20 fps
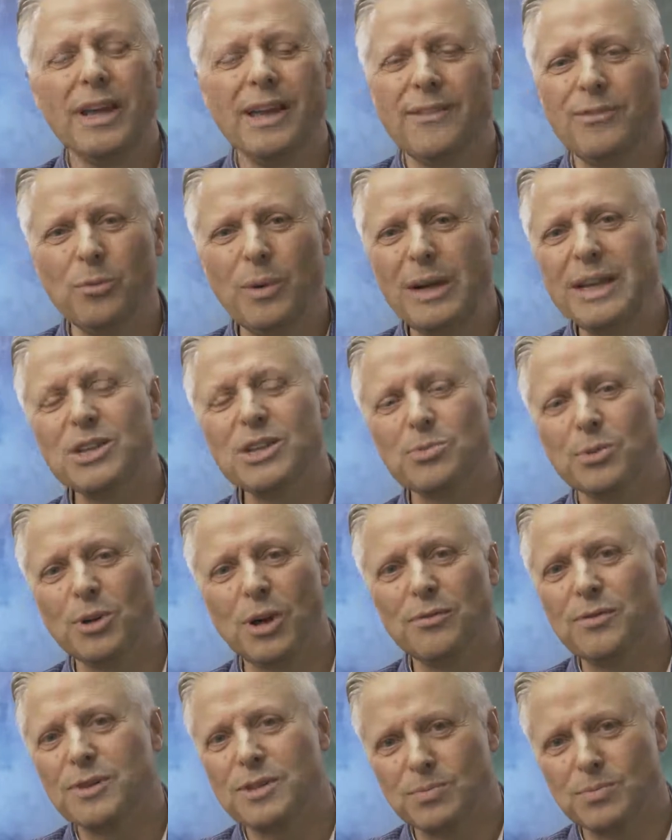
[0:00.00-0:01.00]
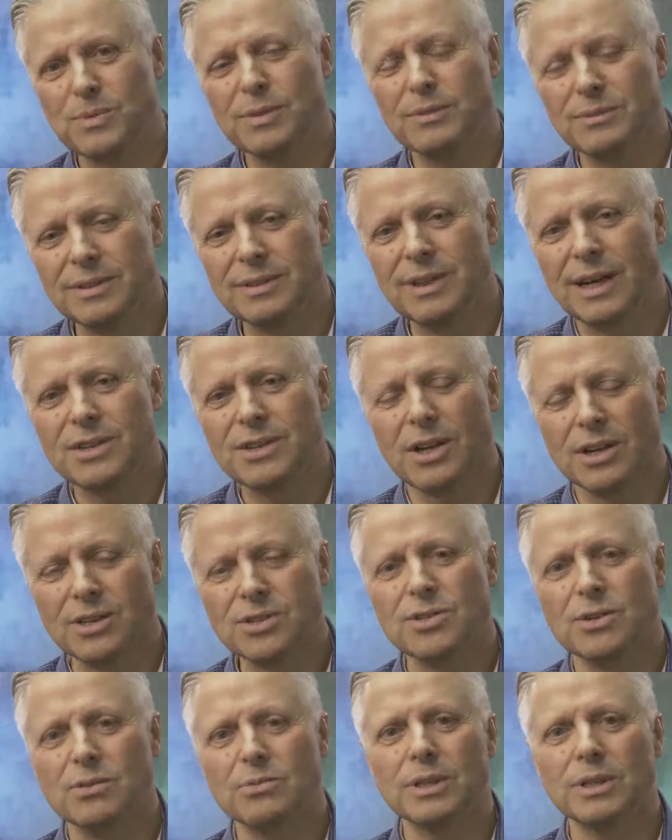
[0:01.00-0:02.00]
if it went into an office,
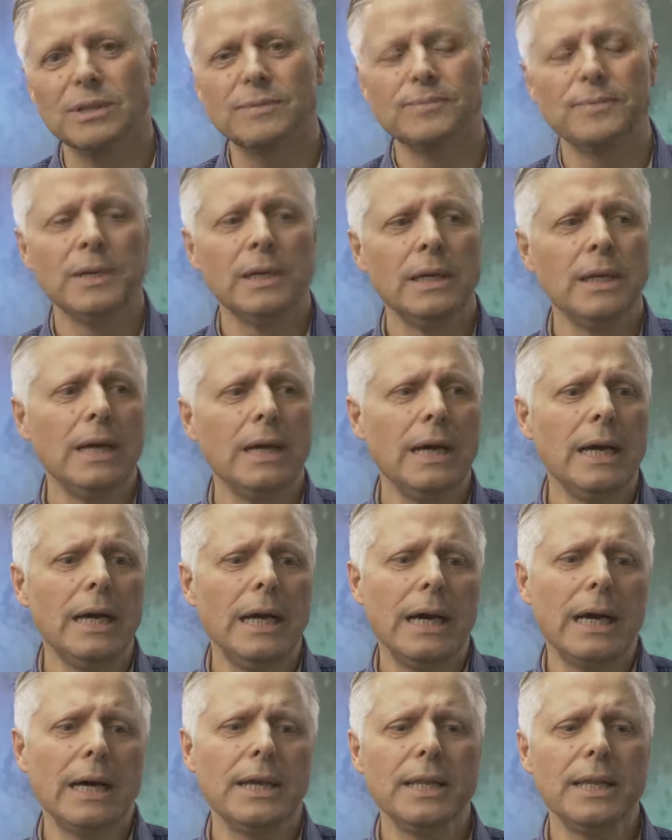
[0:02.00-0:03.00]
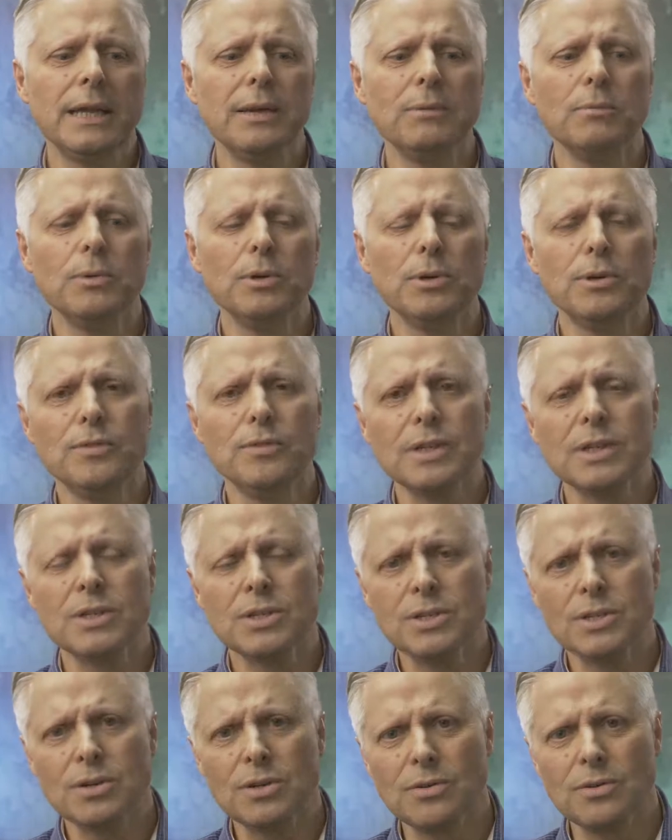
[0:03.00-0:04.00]
I sold it. And then moved
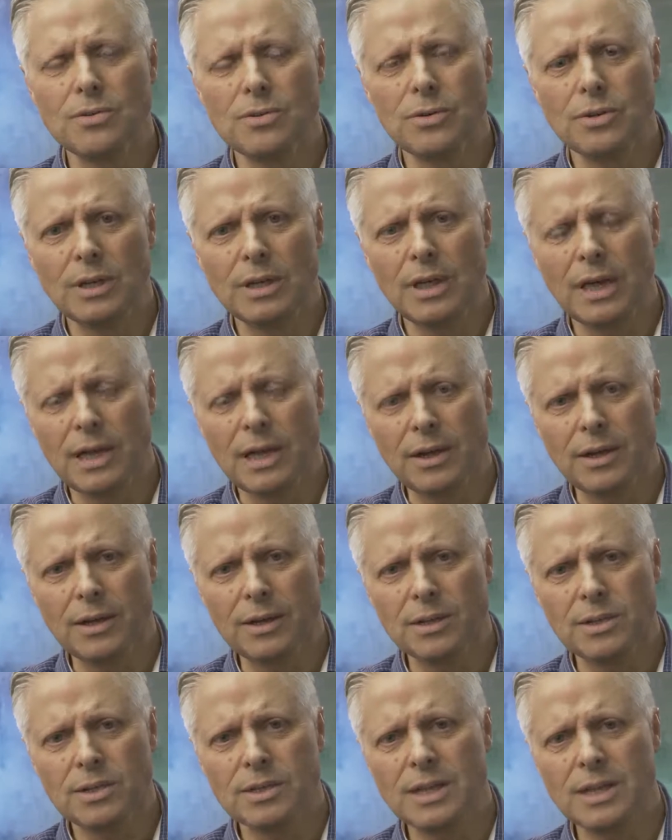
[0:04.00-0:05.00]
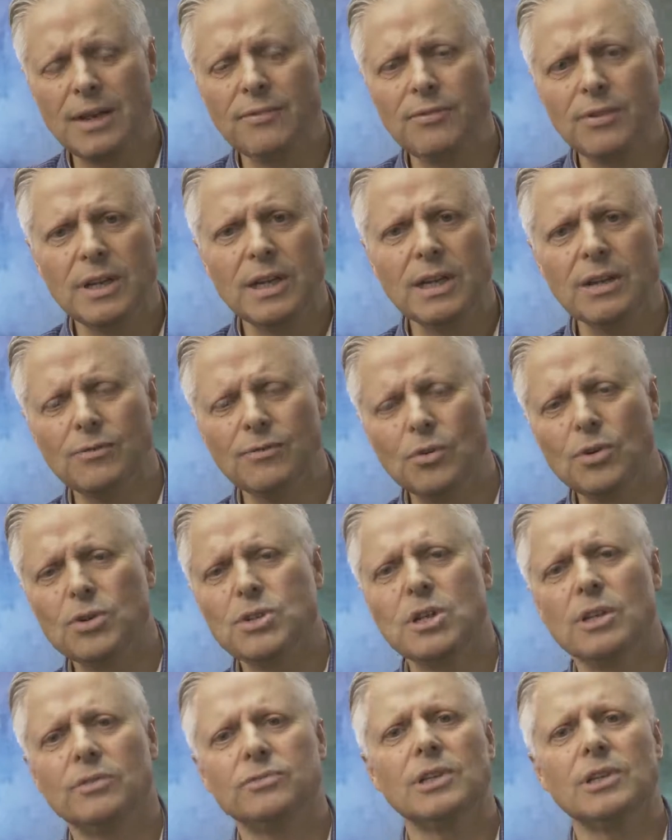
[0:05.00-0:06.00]
into telephony and
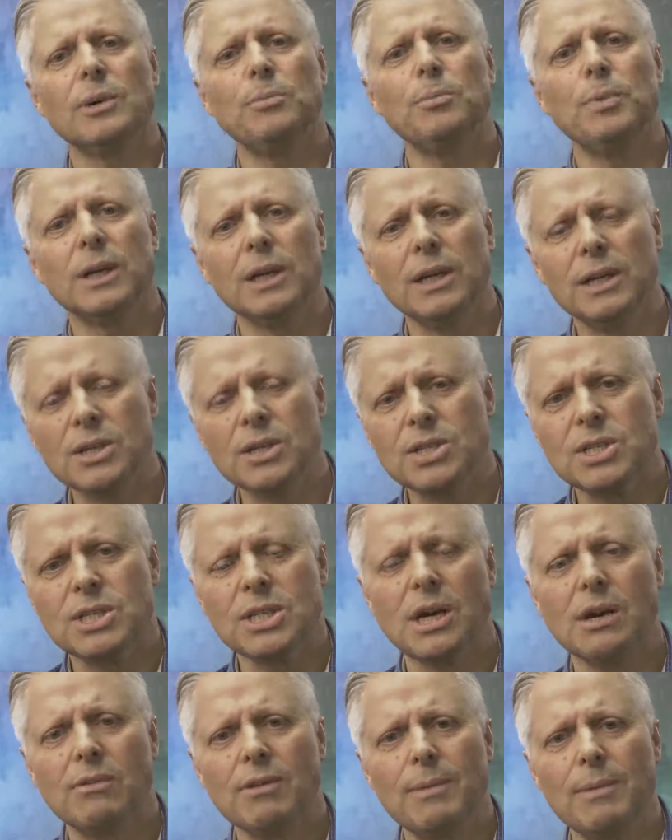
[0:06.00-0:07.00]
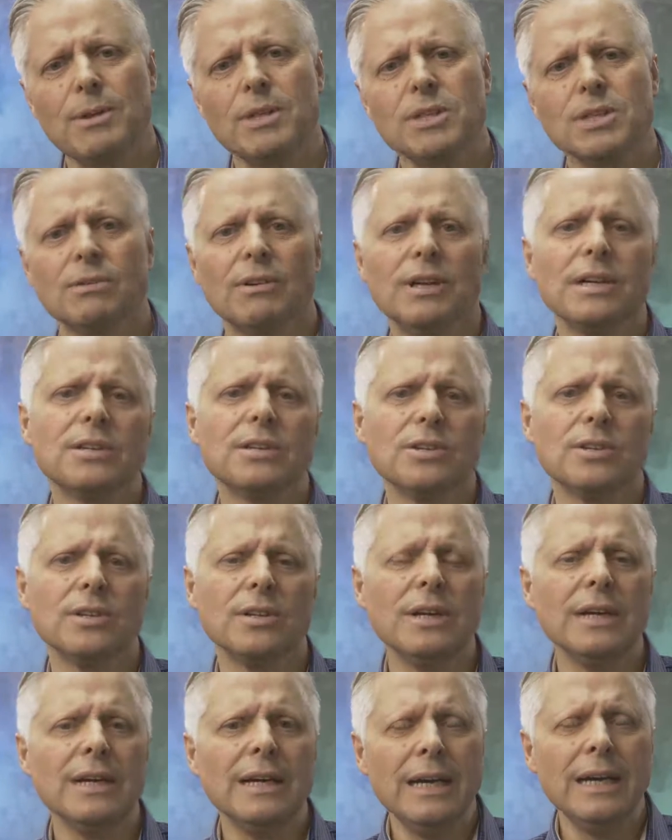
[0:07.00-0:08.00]
voice over IP and CRM
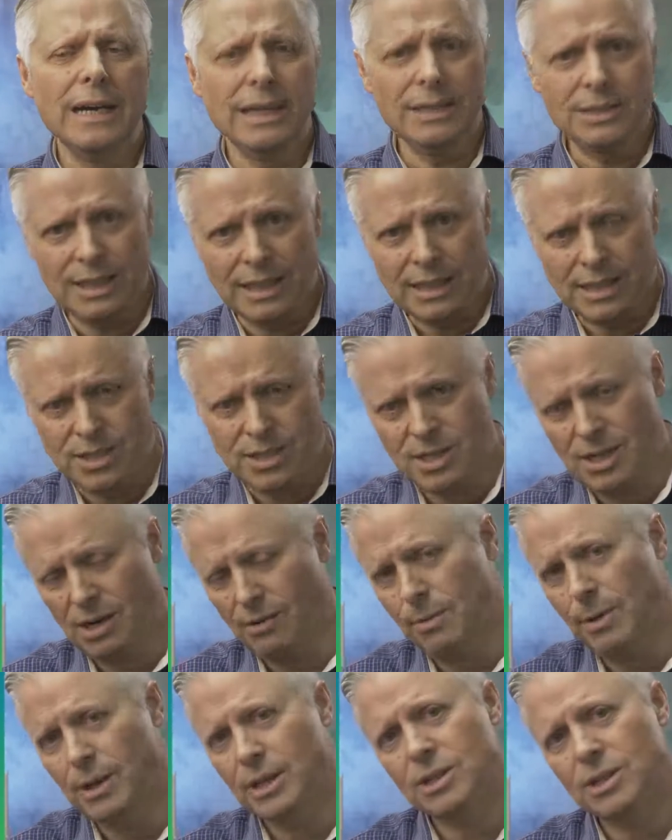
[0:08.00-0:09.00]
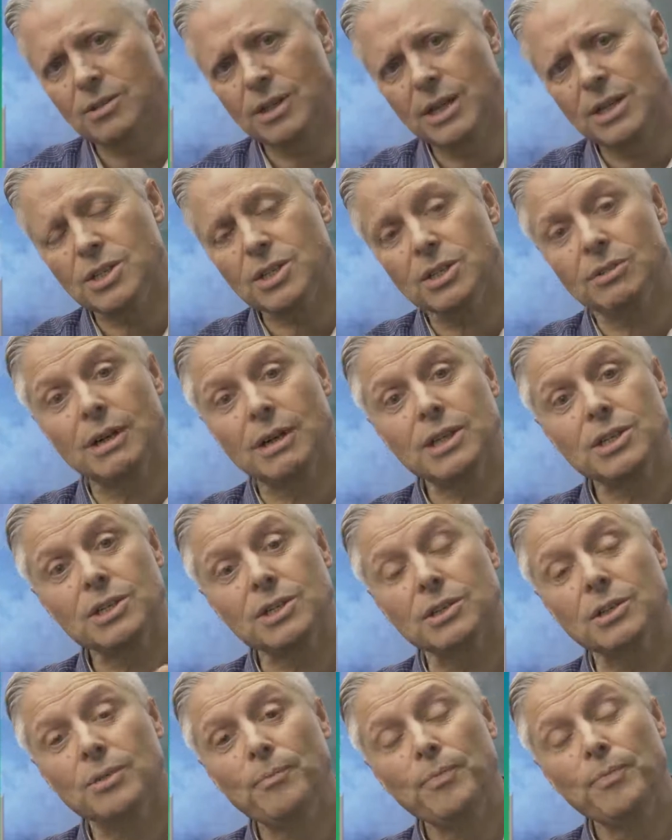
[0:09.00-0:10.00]
integration, and then CRM
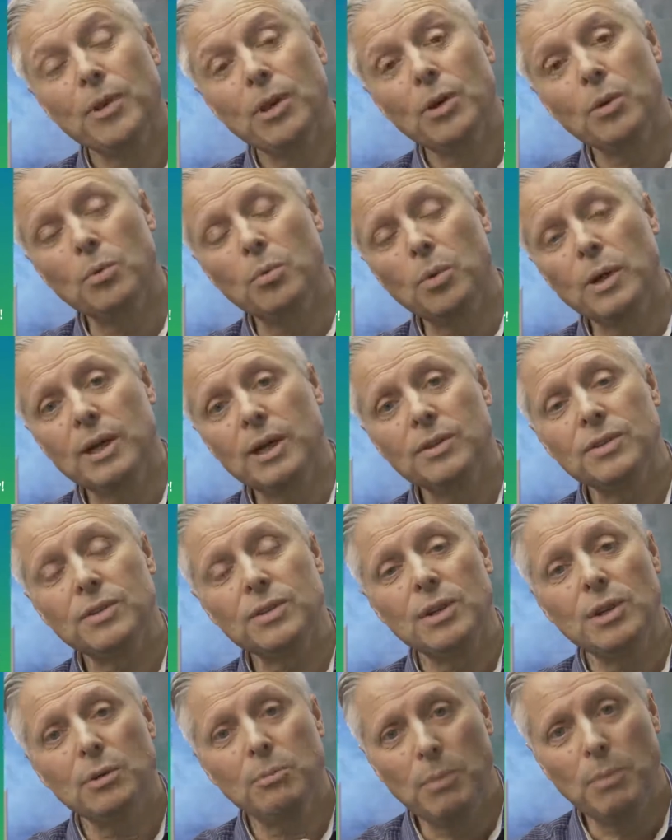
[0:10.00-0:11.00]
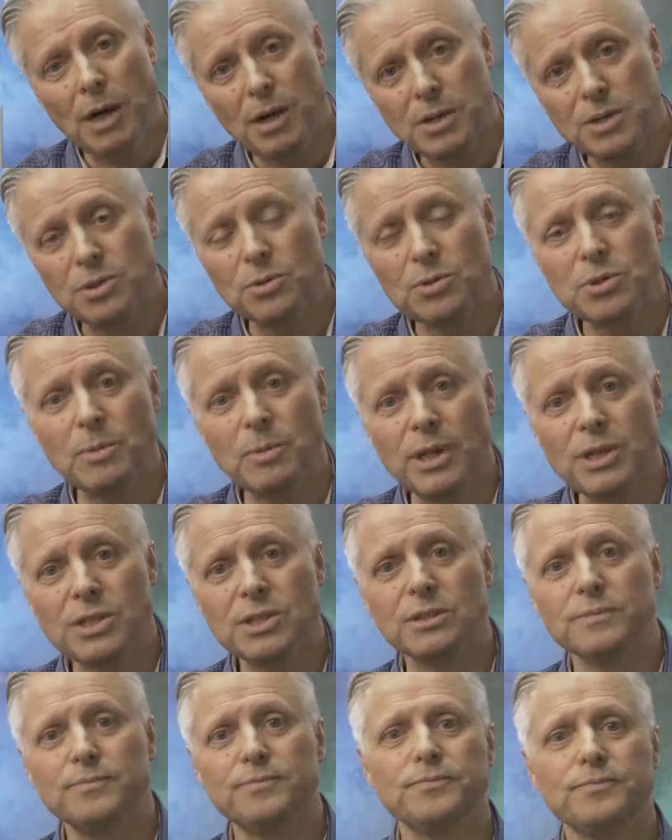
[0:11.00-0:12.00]
integration with marketing
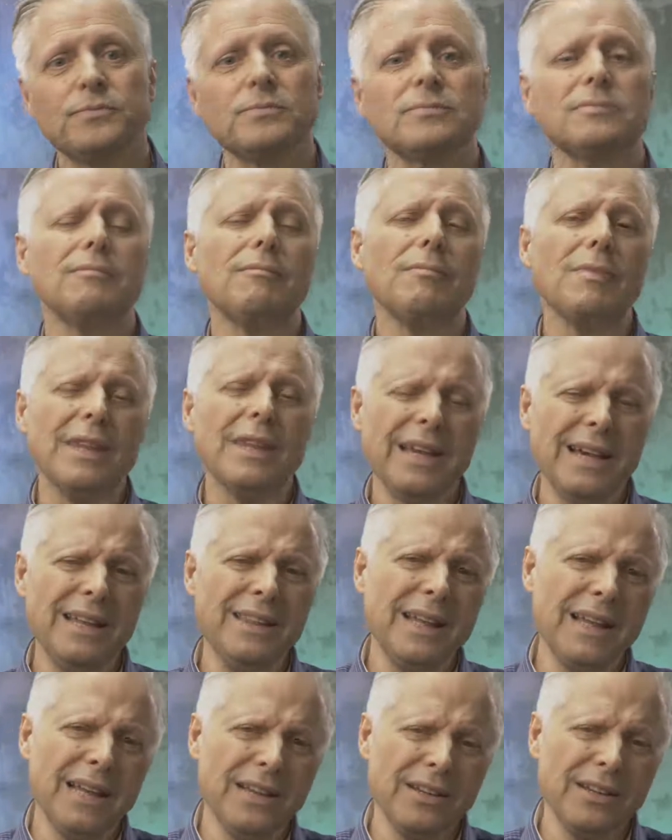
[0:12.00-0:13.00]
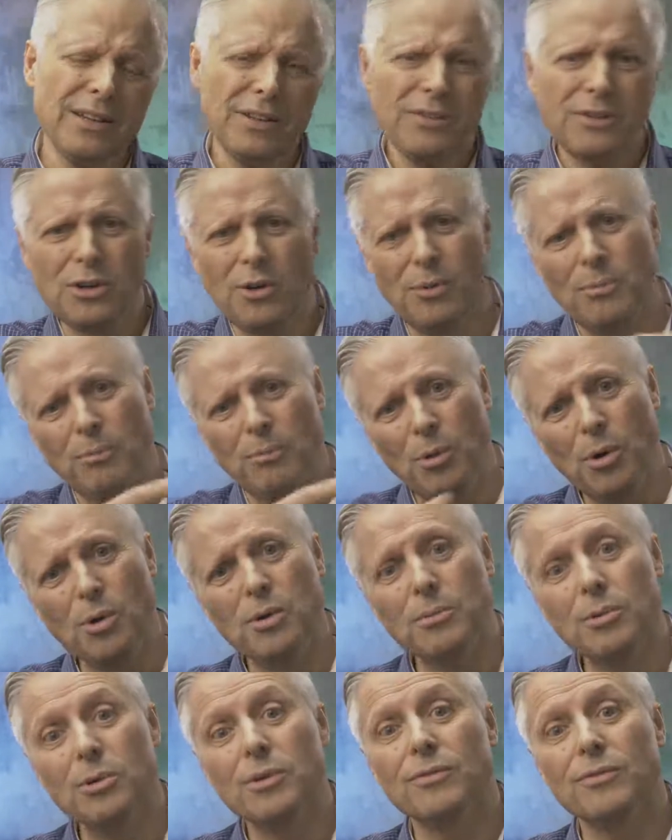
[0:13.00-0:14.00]
automation. And then got
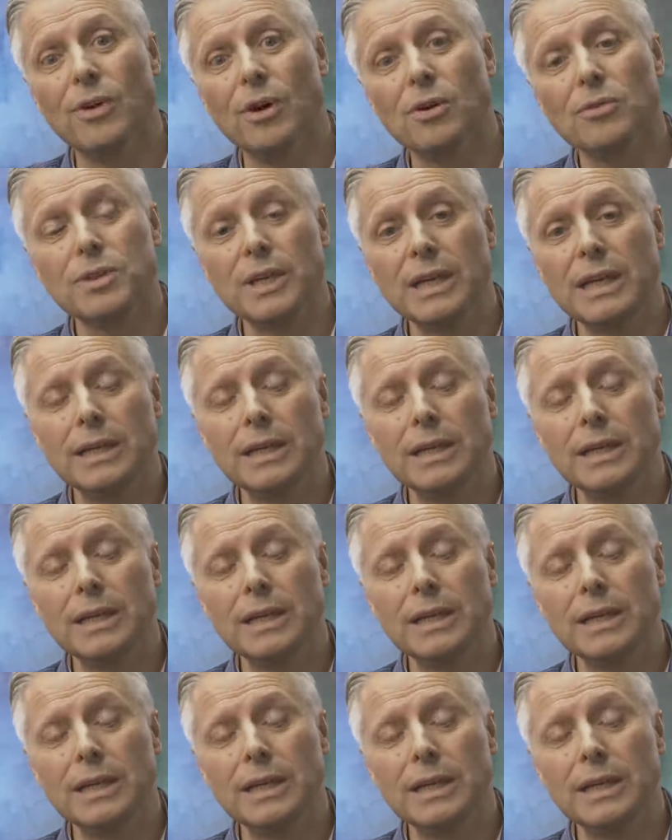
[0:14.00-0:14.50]
more and more involved